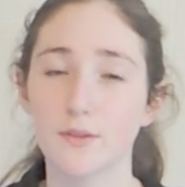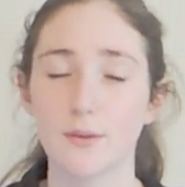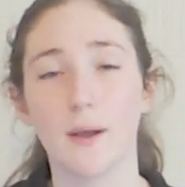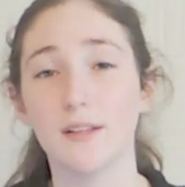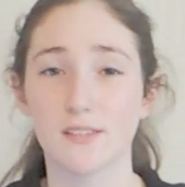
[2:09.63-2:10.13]

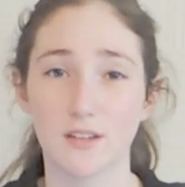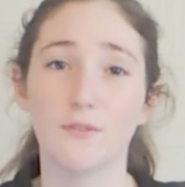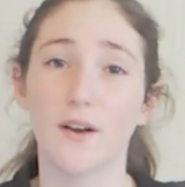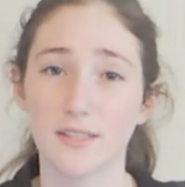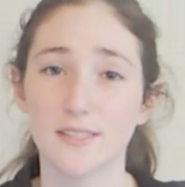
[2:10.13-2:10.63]
then mine's gonna
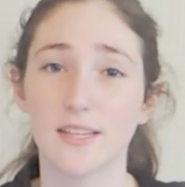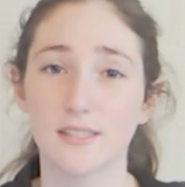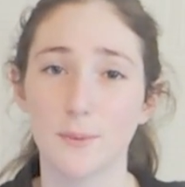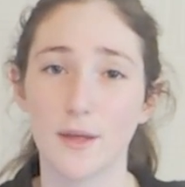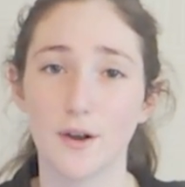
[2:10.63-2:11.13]
fucking
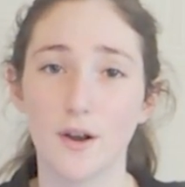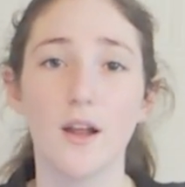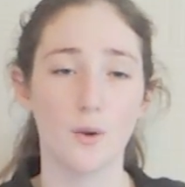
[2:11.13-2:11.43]
taste better.